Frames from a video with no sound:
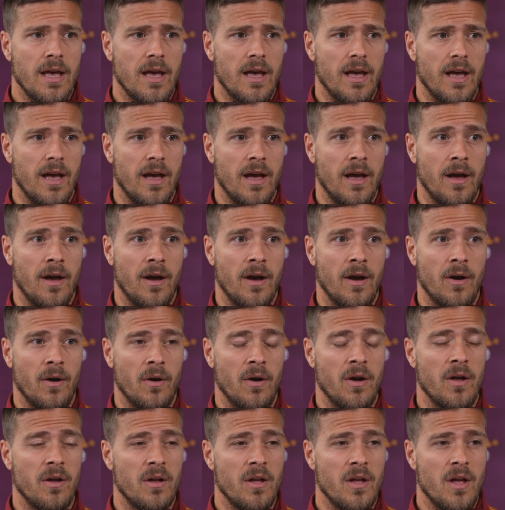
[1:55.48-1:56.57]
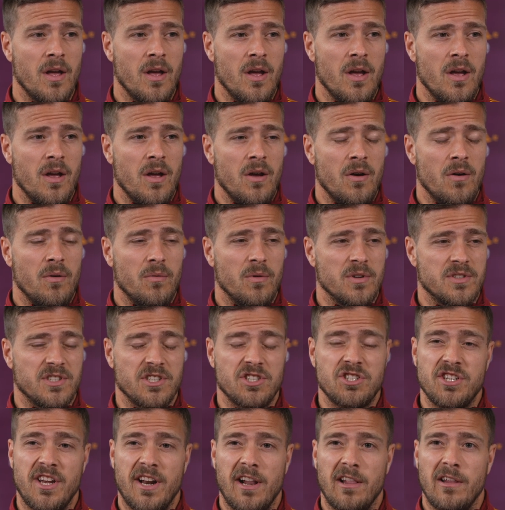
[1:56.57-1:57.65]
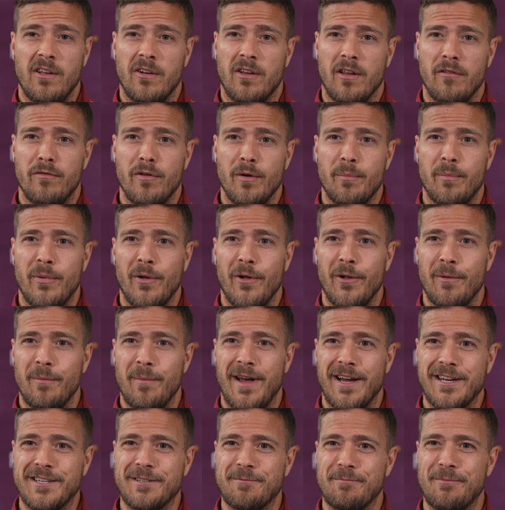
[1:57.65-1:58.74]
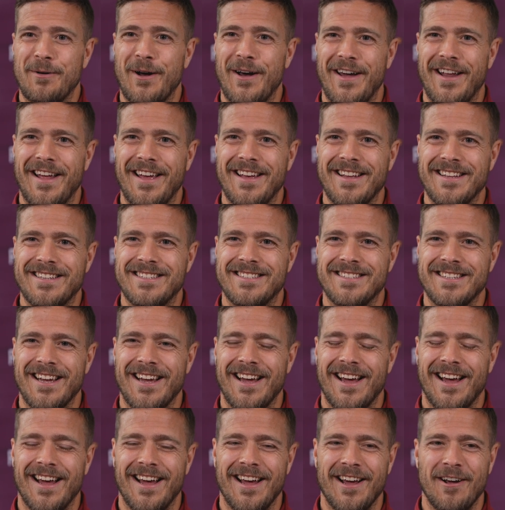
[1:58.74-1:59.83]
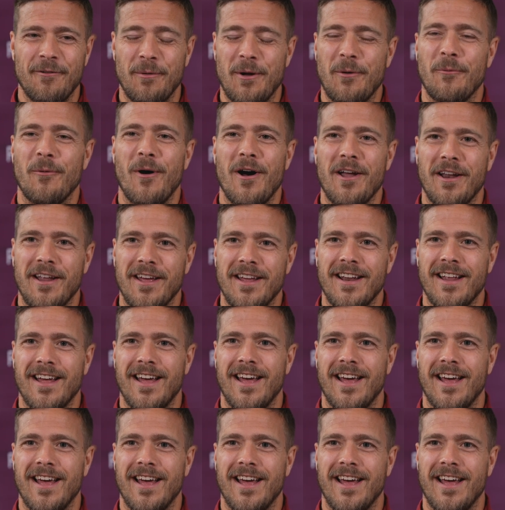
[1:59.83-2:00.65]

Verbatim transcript: Was a looking football match, but it's we won it,